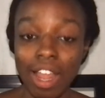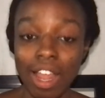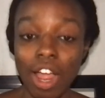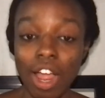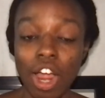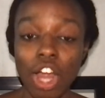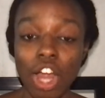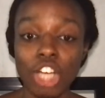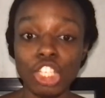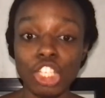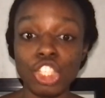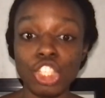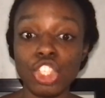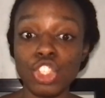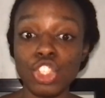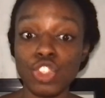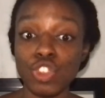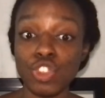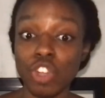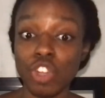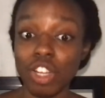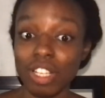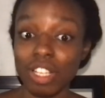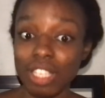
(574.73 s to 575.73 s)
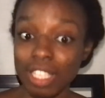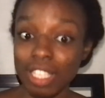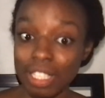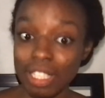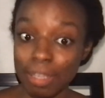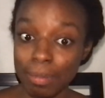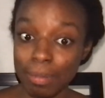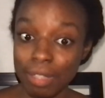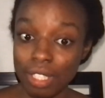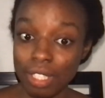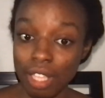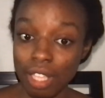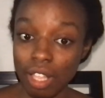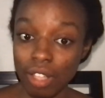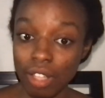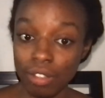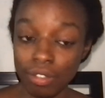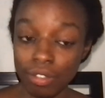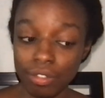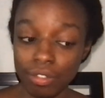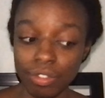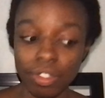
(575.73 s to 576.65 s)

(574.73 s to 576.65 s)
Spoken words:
are struggling themselves,